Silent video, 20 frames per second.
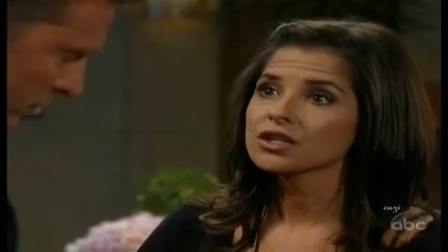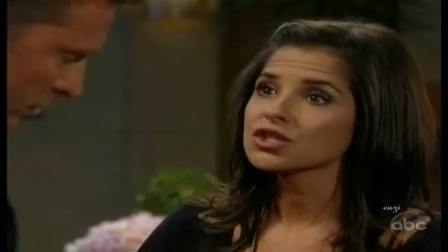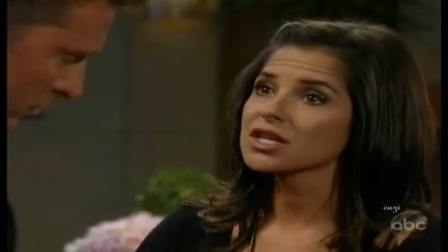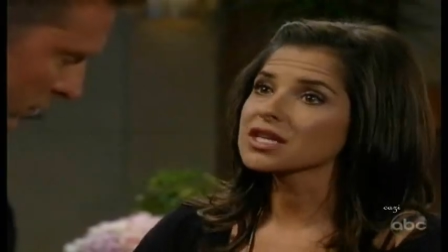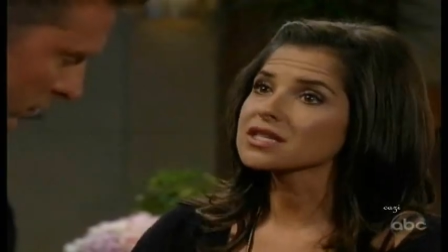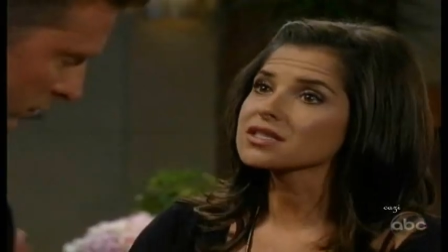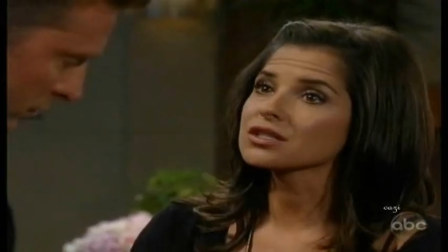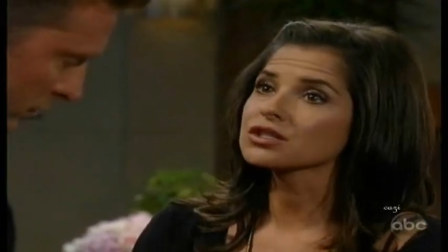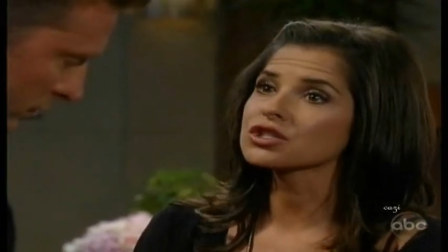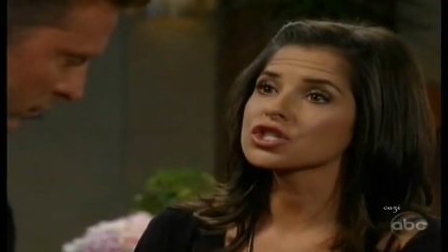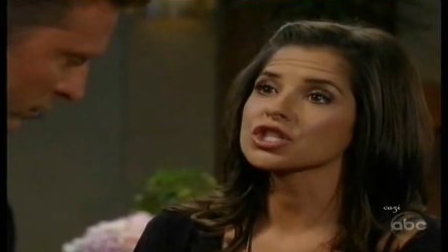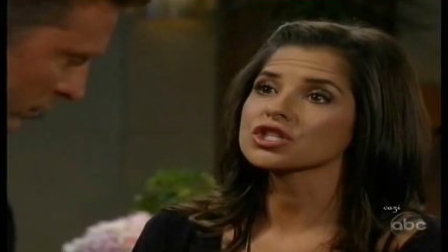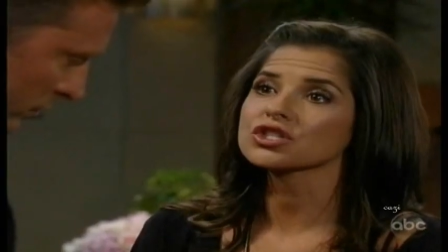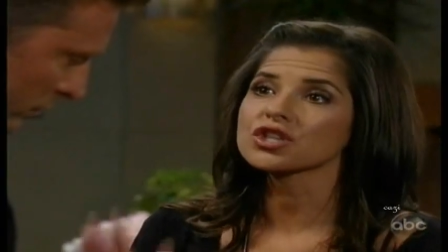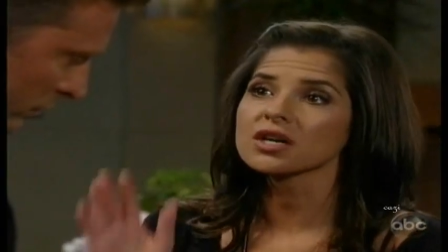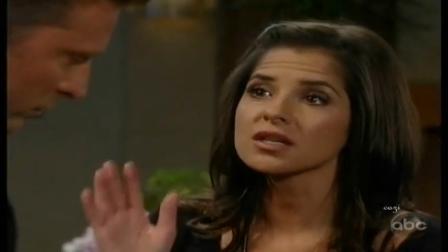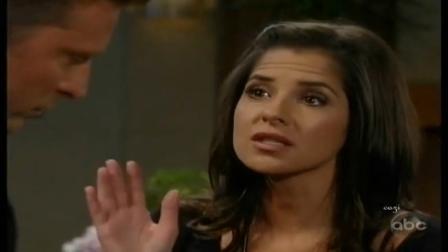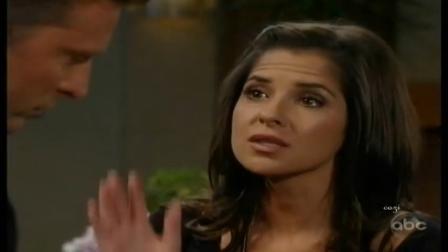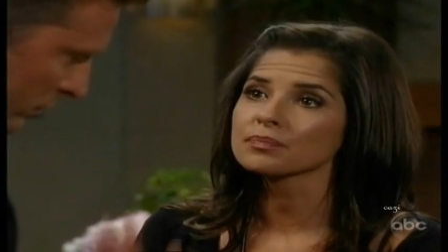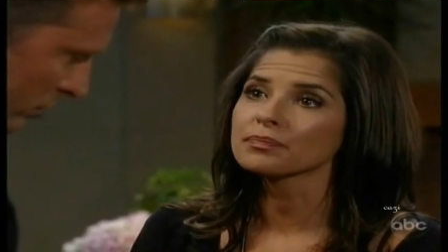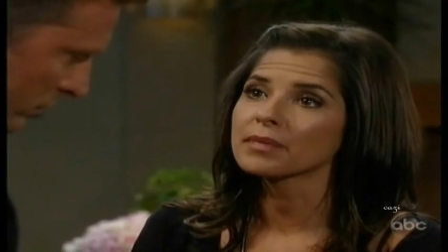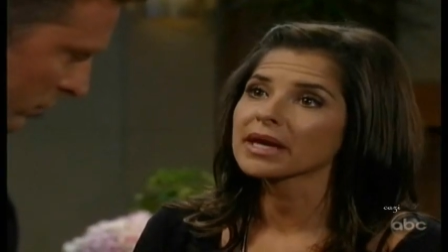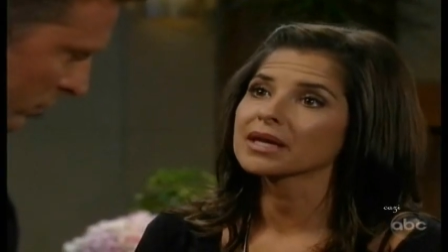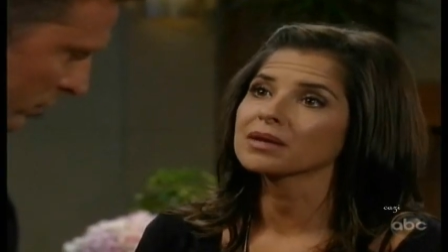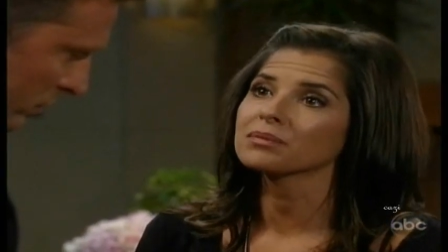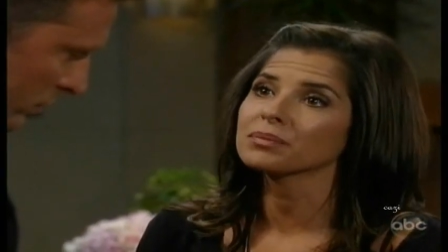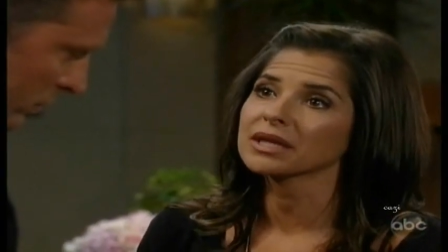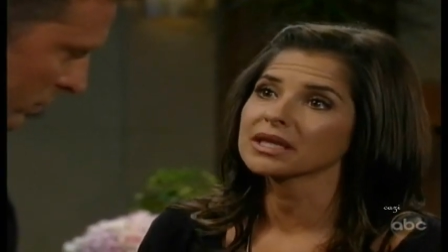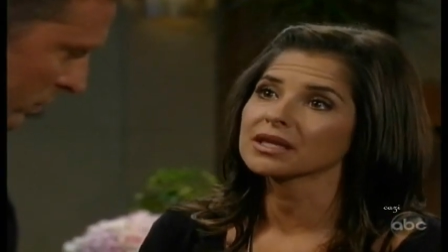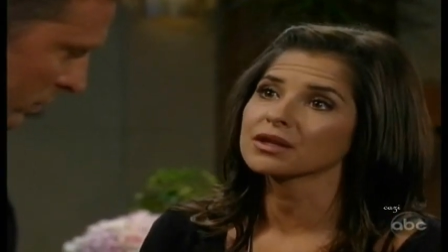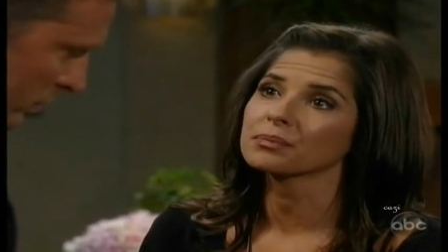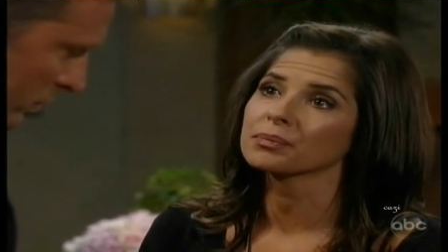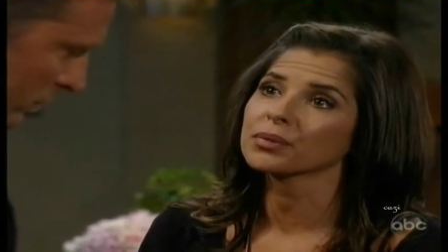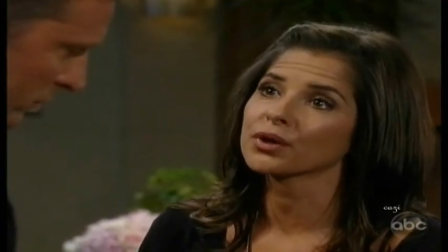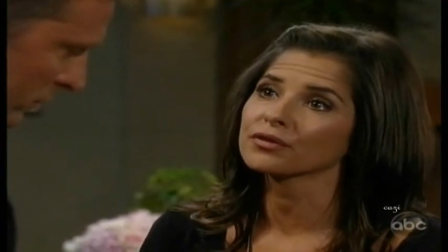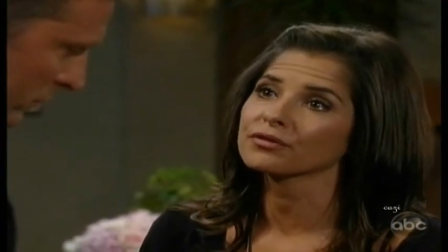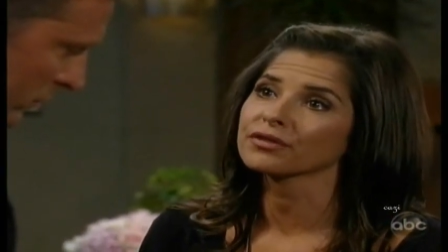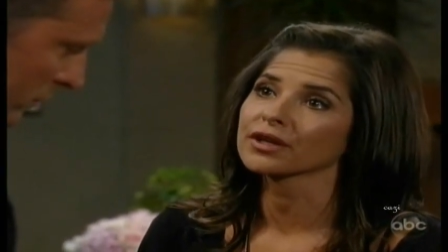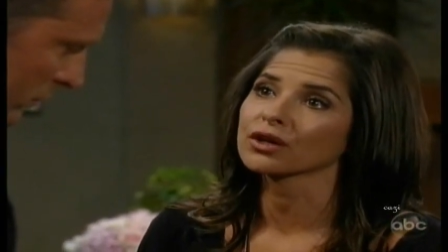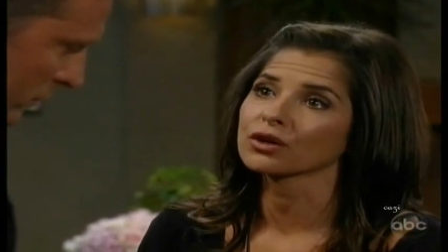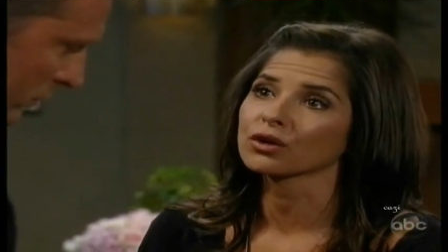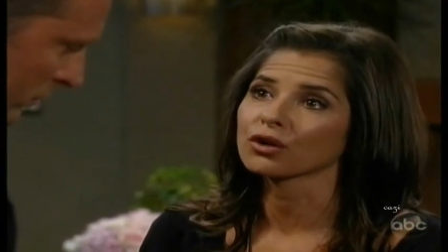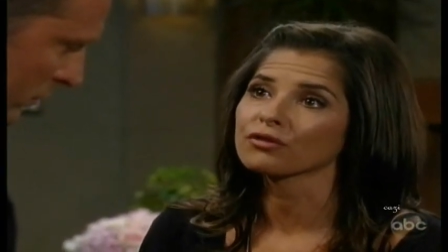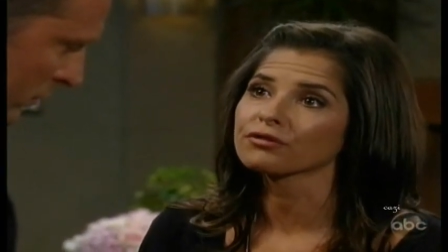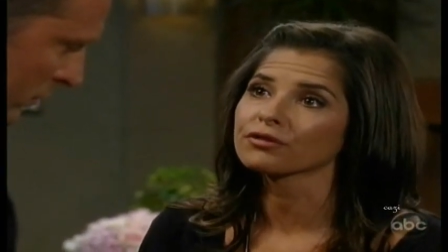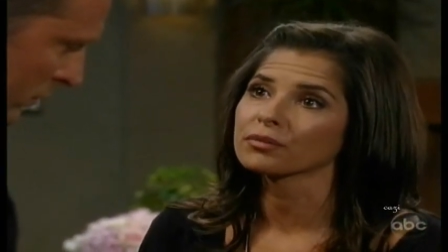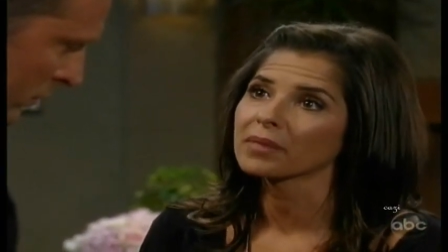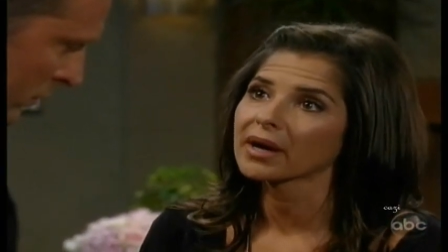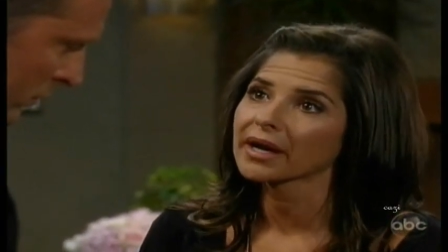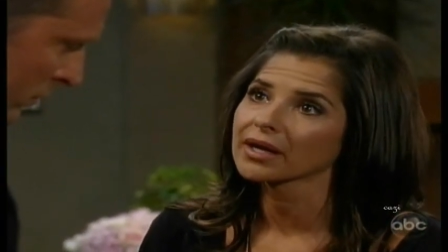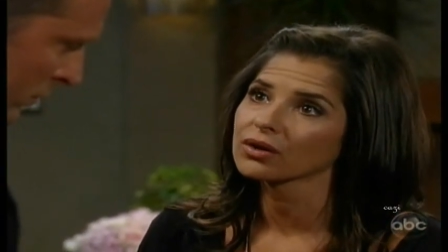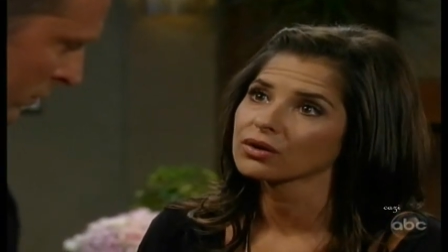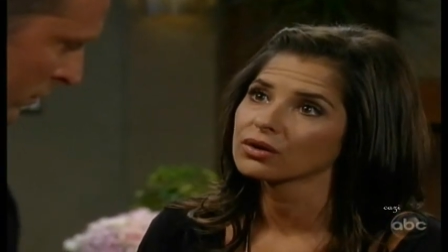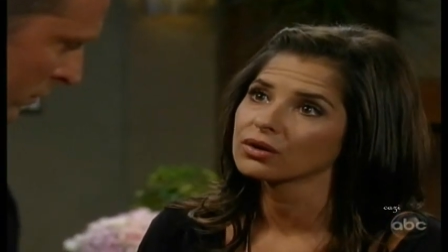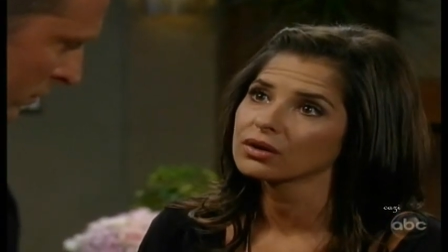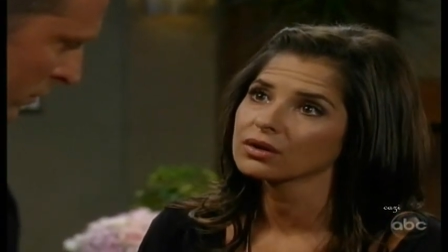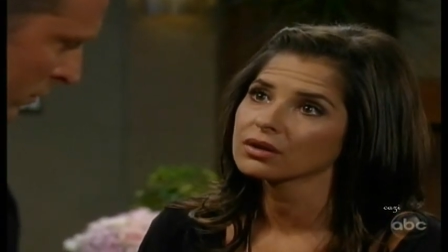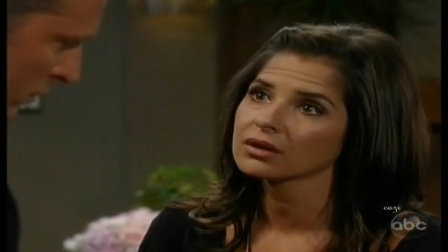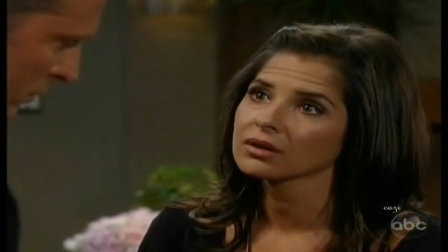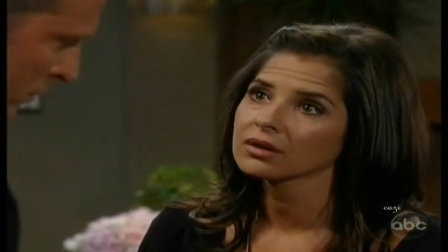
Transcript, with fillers: Jason, she just may be the perfect girl for Michael.